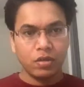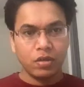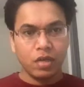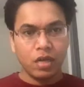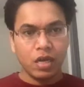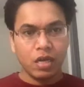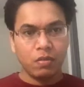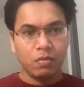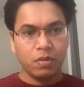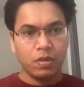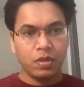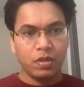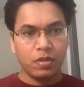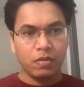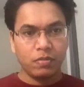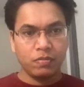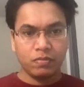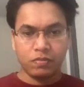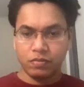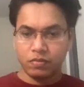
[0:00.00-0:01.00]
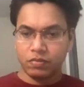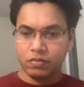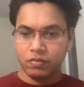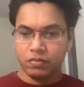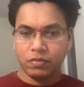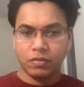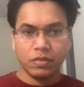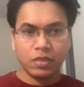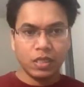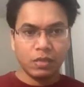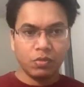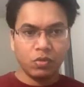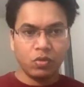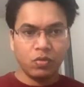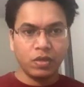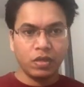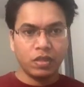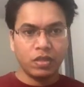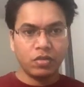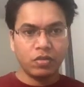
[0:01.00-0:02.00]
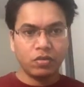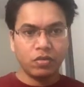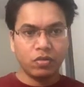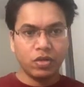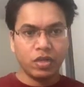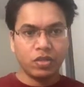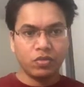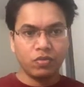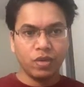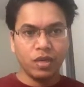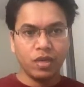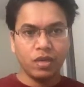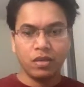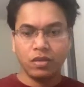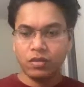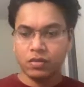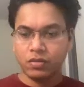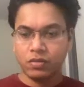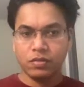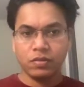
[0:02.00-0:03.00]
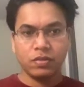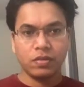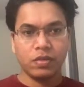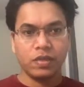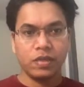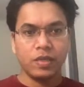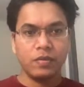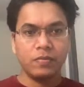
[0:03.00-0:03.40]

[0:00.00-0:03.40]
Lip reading: I'll be removing this code as well. Okay,